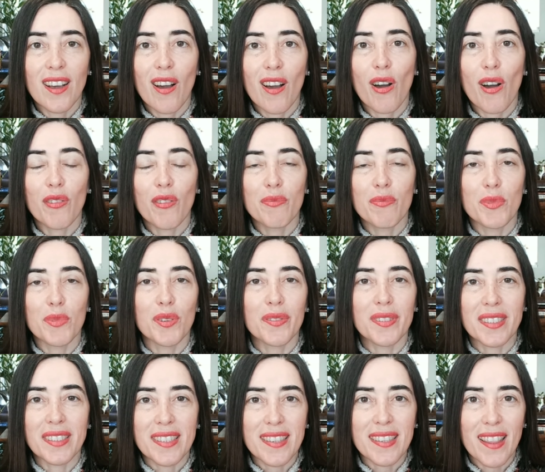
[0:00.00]
of
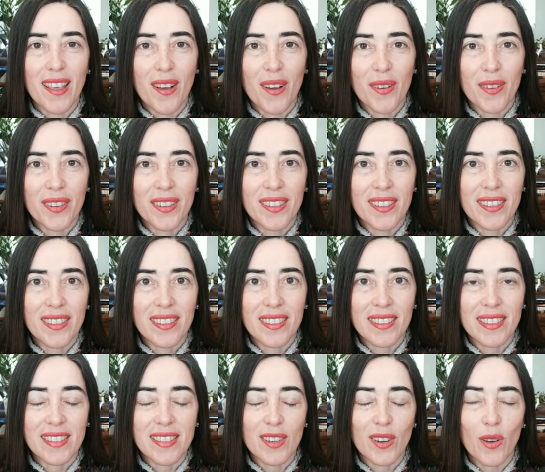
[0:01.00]
moving slow.
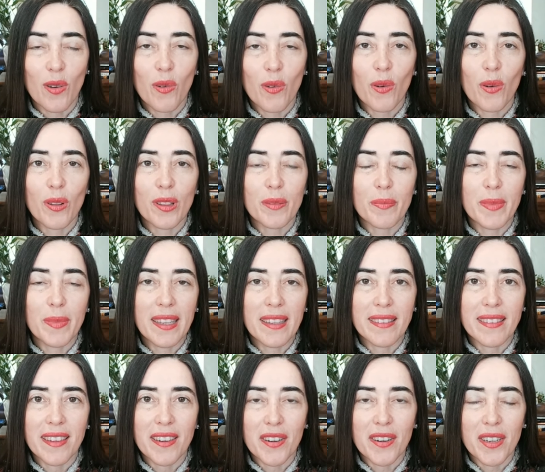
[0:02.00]
It's an old
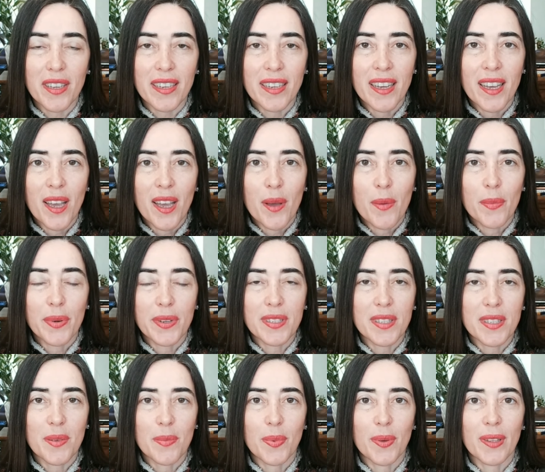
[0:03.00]
military
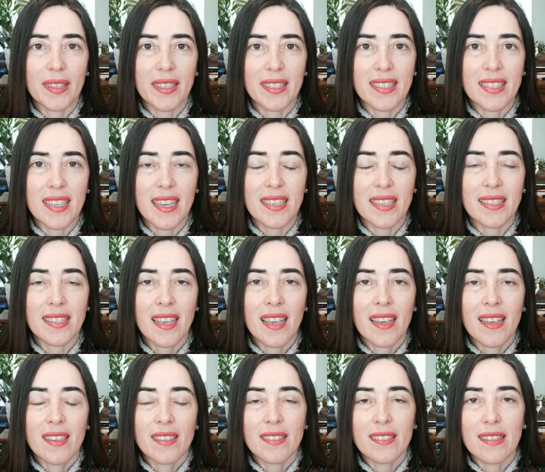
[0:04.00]
principle that says
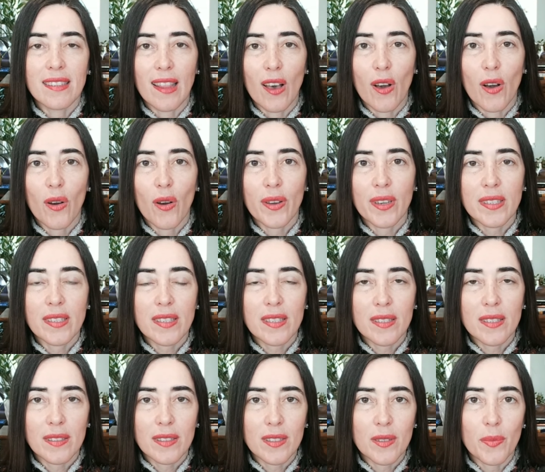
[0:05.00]
slow
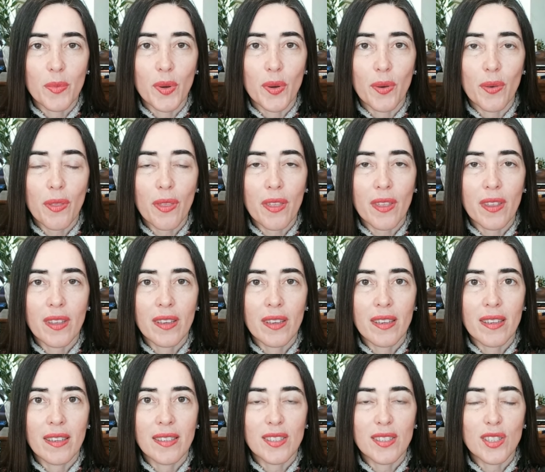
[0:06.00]
is smooth,
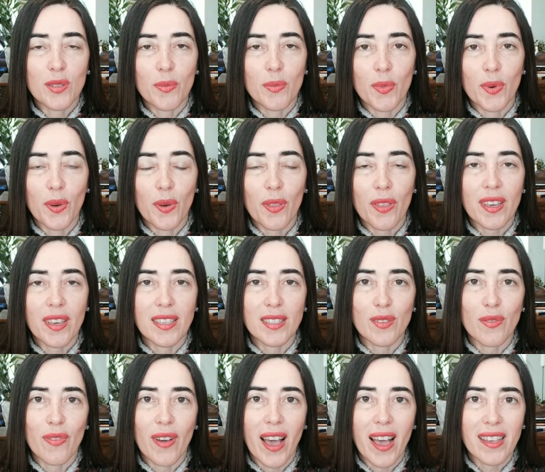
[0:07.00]
smooth is
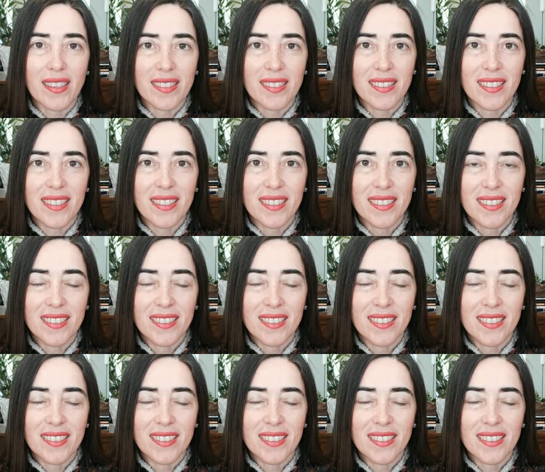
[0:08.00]
fast.